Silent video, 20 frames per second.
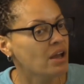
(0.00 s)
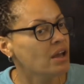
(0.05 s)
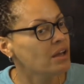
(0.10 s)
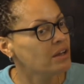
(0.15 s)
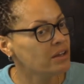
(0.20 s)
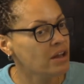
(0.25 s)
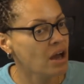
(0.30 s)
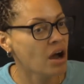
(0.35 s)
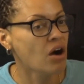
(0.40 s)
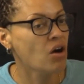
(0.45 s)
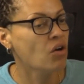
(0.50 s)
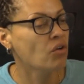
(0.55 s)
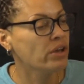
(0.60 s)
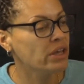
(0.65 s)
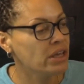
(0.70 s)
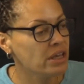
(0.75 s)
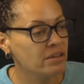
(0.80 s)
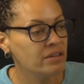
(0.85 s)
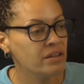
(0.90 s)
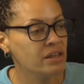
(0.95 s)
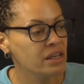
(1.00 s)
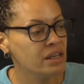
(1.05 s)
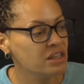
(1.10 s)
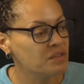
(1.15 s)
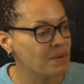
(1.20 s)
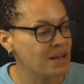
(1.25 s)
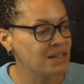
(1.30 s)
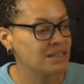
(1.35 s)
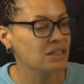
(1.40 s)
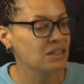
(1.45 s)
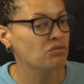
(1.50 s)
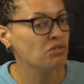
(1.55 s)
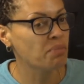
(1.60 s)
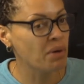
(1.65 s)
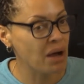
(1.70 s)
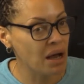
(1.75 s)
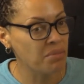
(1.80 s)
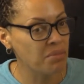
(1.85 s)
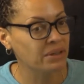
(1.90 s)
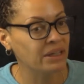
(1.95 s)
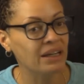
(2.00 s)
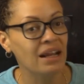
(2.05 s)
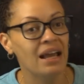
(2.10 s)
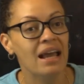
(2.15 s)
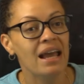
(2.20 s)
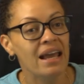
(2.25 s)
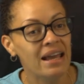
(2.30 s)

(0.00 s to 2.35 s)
No, he's basically Republican.